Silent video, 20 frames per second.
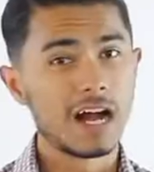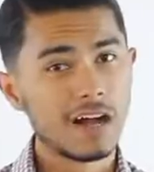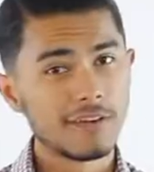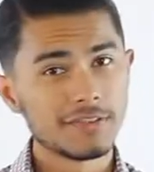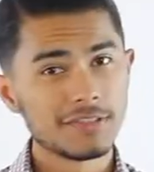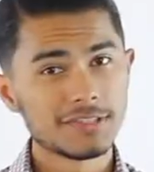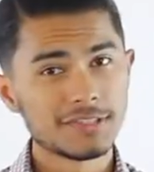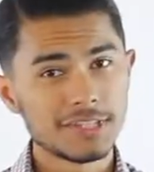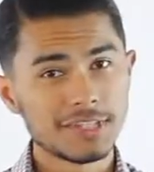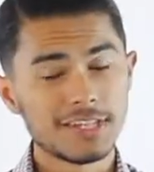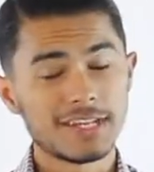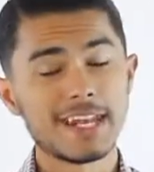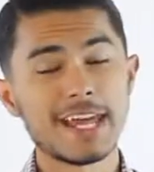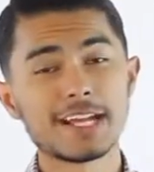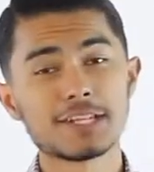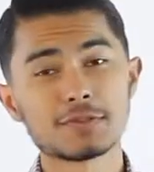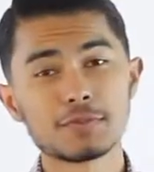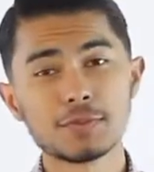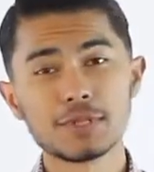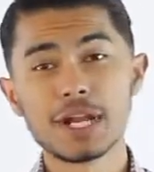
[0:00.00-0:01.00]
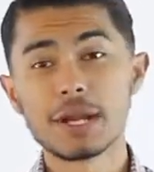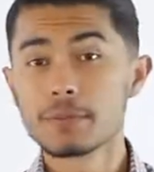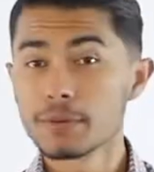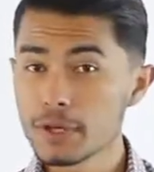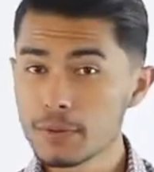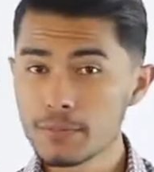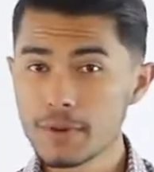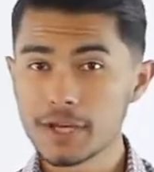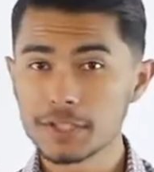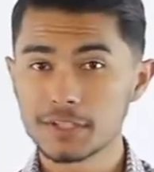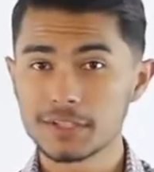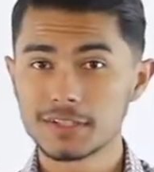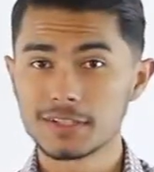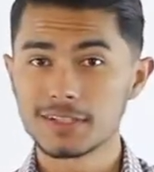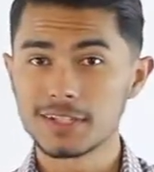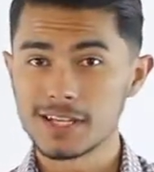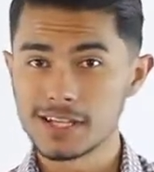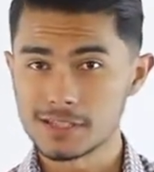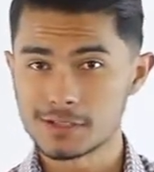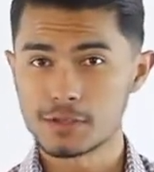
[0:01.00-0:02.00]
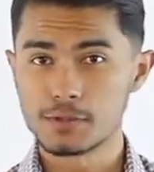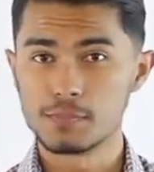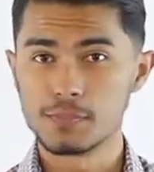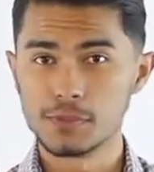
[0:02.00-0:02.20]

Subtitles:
Obviously, the next one that I'm going to mention is the